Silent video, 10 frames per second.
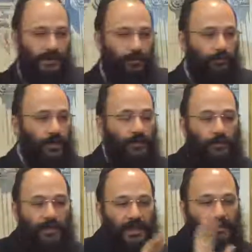in prayer
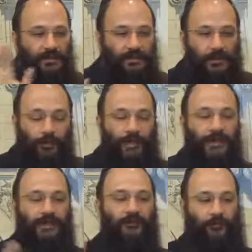make a
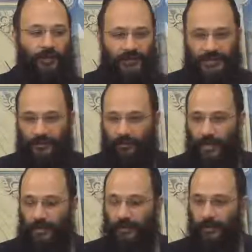complete difference in
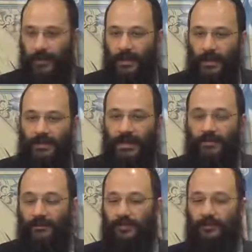prayer. The
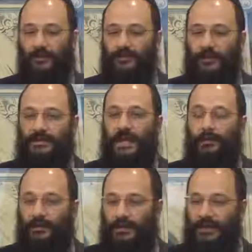end of the words, for
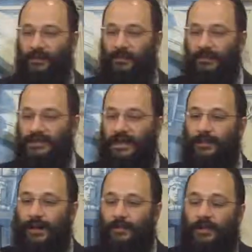example, in Hebrew, you say,
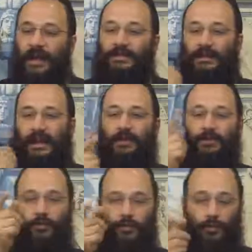Baruch Ata,
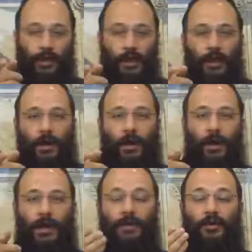you.
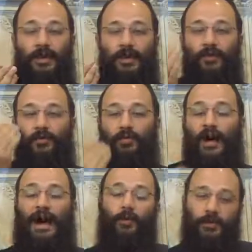Elokeinu,
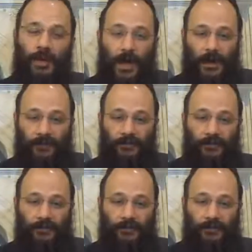our God.